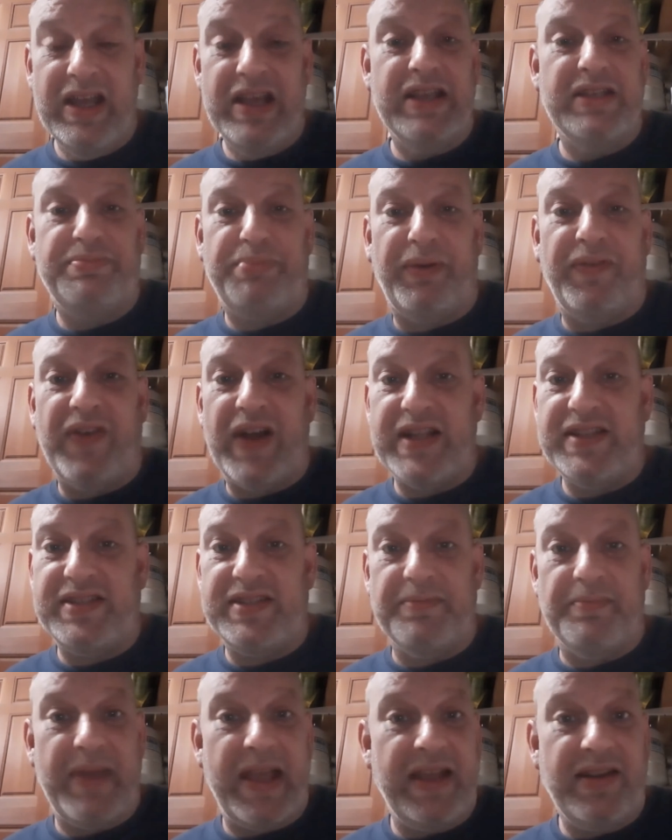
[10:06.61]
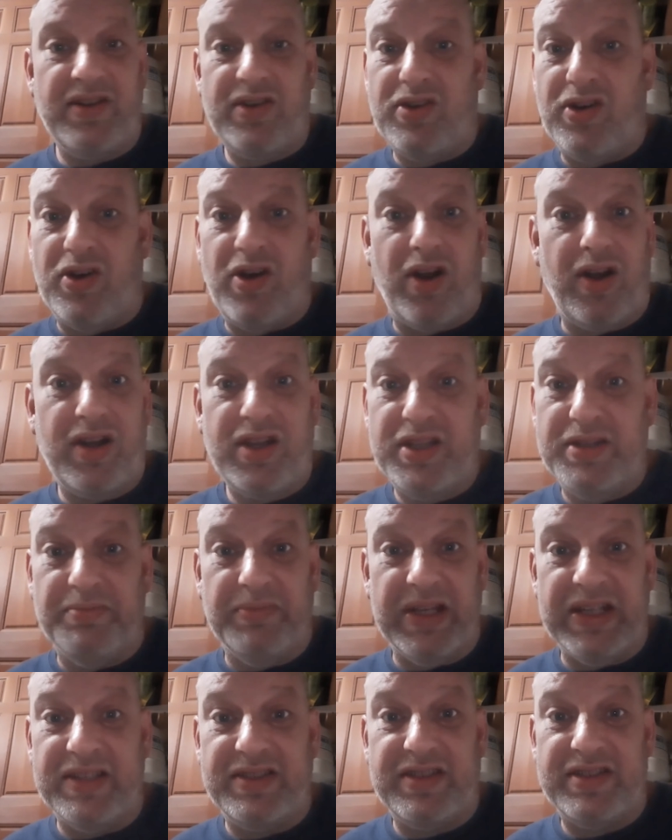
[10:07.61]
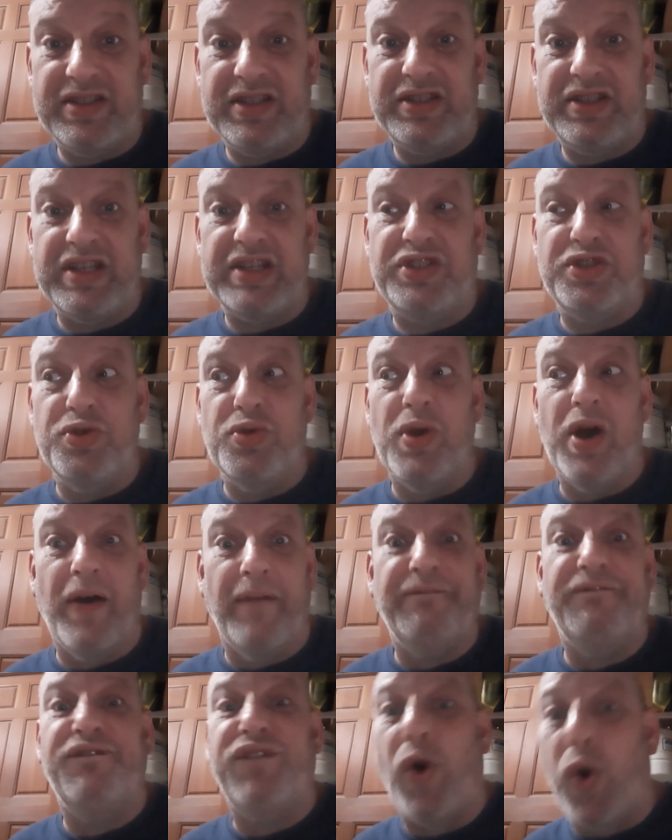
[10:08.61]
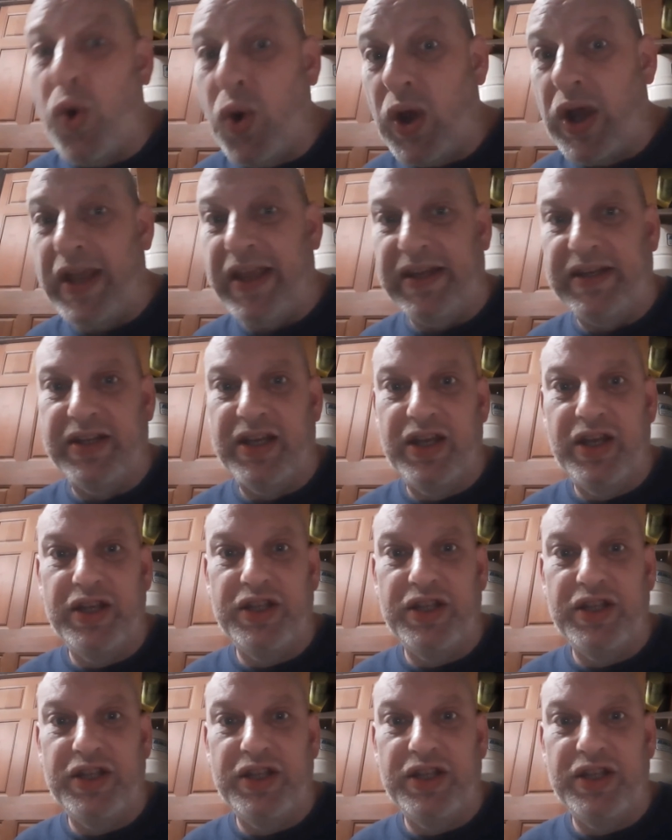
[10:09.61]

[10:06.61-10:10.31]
is provide semantical arguments to avoid